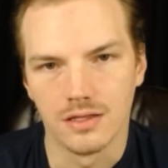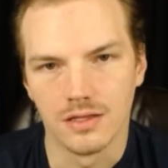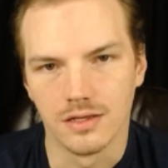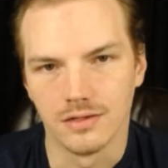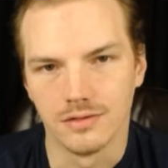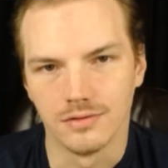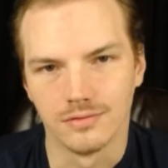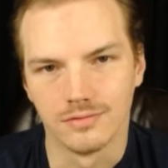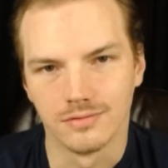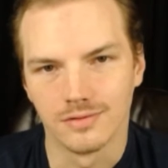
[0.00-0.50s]

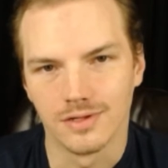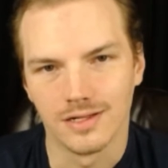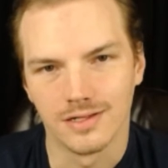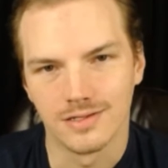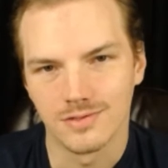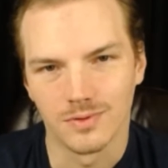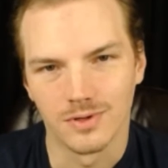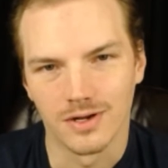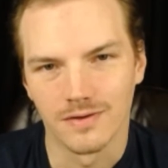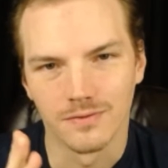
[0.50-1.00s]
then
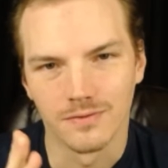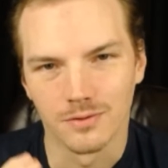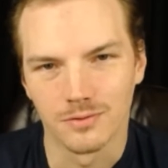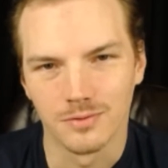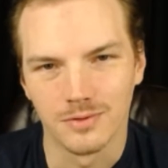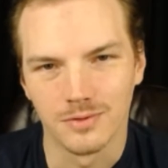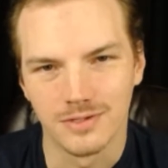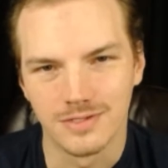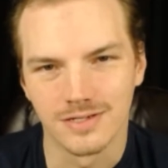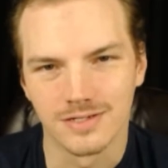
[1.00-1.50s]
that's whatever
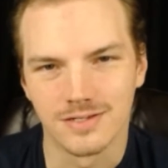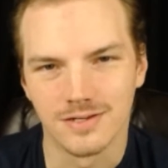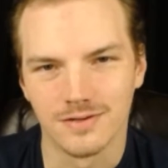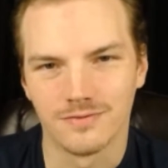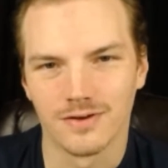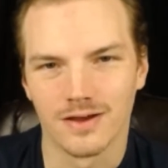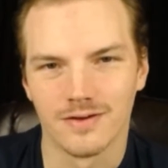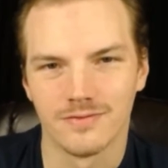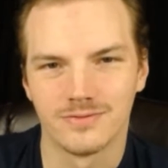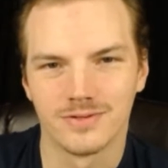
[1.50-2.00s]

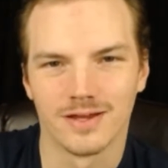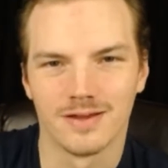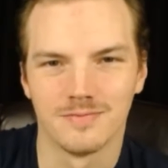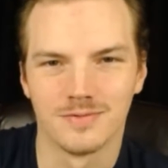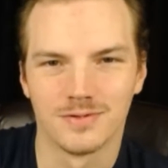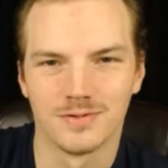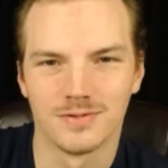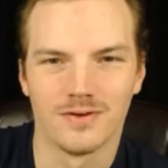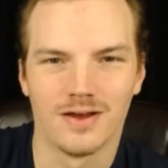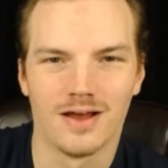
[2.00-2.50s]
365
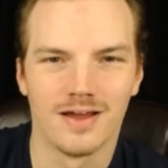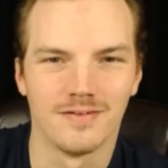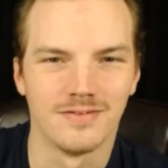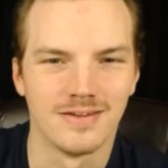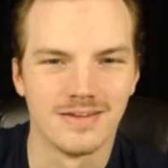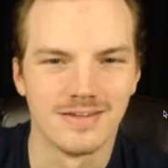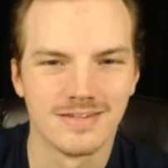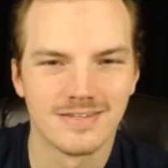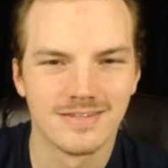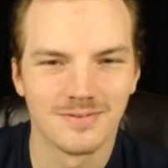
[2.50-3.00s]
times 5
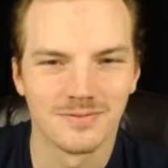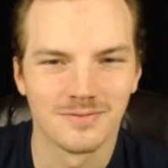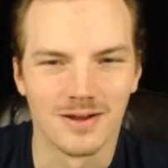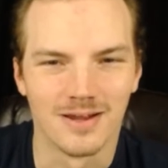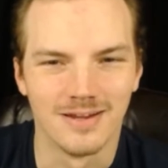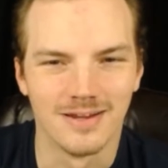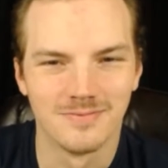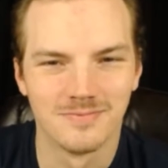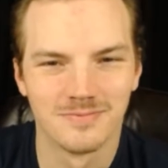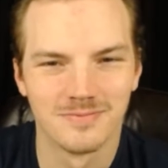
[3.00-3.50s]
is,
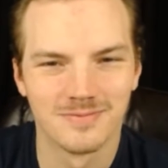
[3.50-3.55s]
right?